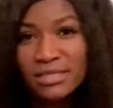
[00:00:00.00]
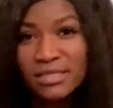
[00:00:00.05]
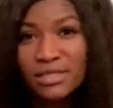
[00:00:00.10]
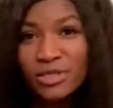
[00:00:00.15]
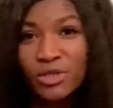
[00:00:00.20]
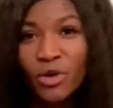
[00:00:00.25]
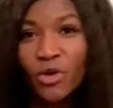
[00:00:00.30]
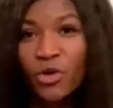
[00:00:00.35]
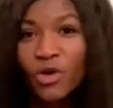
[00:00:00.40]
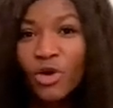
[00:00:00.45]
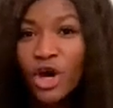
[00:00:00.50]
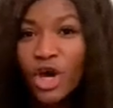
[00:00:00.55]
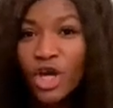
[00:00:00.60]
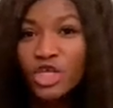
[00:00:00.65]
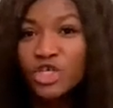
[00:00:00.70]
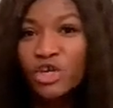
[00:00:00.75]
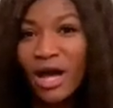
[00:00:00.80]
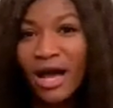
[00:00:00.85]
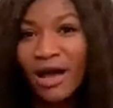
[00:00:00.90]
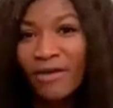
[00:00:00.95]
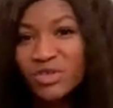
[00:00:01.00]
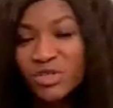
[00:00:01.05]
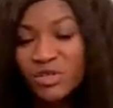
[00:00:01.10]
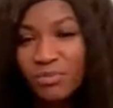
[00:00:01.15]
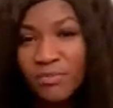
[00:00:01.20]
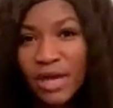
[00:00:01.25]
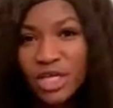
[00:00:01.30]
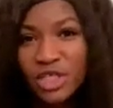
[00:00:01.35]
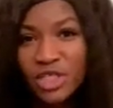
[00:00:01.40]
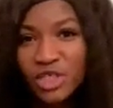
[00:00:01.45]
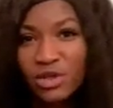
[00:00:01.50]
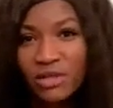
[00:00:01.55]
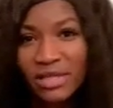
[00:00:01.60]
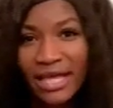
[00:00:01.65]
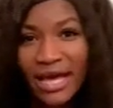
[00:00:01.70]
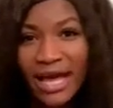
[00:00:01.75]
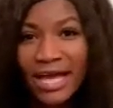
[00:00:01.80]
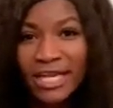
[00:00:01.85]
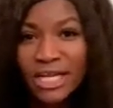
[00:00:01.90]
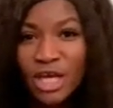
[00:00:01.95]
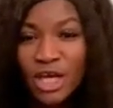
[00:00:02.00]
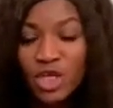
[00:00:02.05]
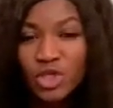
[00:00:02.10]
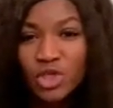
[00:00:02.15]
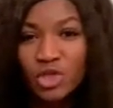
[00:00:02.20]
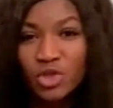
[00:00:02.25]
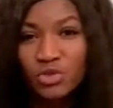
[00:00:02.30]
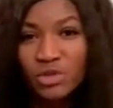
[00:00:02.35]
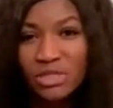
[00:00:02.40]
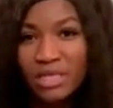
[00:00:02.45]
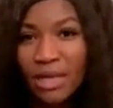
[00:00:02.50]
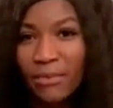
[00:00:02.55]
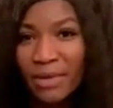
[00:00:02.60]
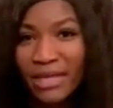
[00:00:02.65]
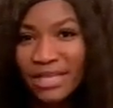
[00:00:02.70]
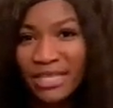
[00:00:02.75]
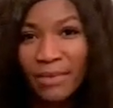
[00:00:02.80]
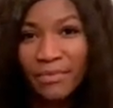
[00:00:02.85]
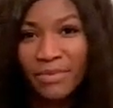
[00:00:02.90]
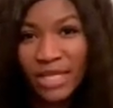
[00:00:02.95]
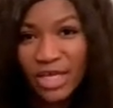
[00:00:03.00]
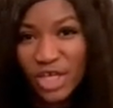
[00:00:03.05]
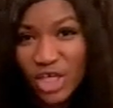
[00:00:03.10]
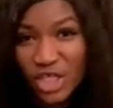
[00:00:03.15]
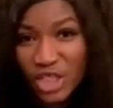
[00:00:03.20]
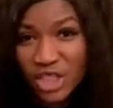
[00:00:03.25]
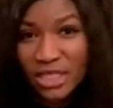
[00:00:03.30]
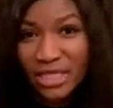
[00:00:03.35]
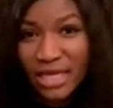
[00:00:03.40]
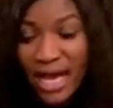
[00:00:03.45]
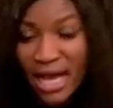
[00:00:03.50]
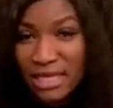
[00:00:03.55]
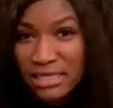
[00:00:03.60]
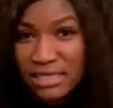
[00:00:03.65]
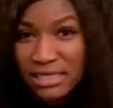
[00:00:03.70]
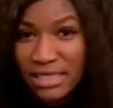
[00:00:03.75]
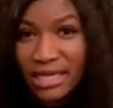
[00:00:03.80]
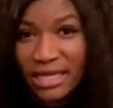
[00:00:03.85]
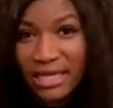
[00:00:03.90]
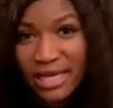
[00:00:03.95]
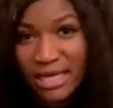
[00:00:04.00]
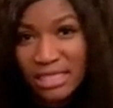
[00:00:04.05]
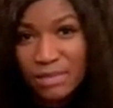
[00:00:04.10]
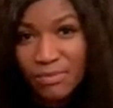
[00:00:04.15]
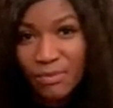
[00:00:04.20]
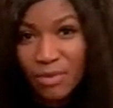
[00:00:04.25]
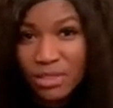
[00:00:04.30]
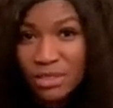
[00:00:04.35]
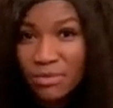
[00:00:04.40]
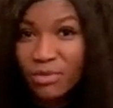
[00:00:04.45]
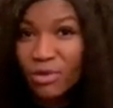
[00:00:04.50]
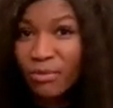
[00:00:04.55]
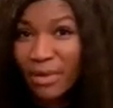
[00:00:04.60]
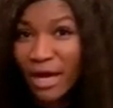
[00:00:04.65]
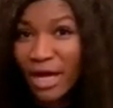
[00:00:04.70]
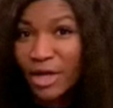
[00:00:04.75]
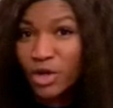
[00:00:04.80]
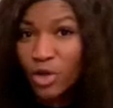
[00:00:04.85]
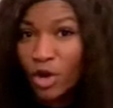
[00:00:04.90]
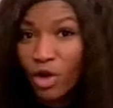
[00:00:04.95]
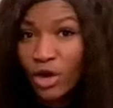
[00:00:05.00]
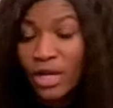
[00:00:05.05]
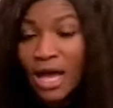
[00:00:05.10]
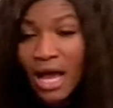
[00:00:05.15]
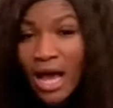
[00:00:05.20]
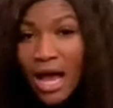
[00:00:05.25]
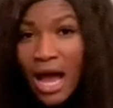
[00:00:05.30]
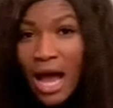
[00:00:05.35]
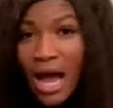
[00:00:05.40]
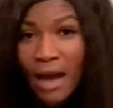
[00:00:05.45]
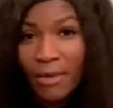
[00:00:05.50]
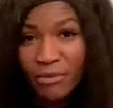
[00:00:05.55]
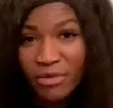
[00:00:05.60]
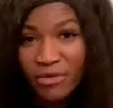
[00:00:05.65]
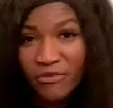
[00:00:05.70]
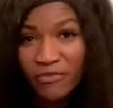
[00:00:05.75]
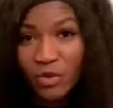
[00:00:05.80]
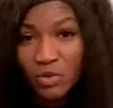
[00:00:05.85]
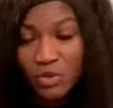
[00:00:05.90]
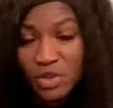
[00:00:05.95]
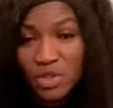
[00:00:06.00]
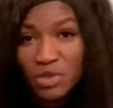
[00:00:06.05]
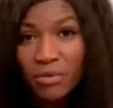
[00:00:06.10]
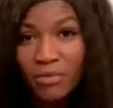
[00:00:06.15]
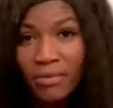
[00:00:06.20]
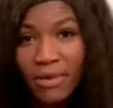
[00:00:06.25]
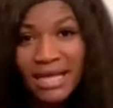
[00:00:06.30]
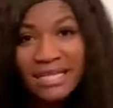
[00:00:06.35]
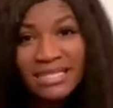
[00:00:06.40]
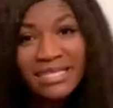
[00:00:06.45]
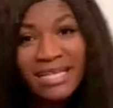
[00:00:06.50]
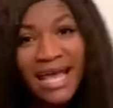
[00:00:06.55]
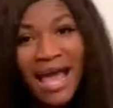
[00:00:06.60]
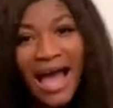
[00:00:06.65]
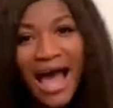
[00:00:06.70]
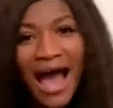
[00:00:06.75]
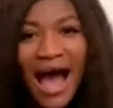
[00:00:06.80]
So you have to make sure that you submit the application as early as possible, but not before 2 months.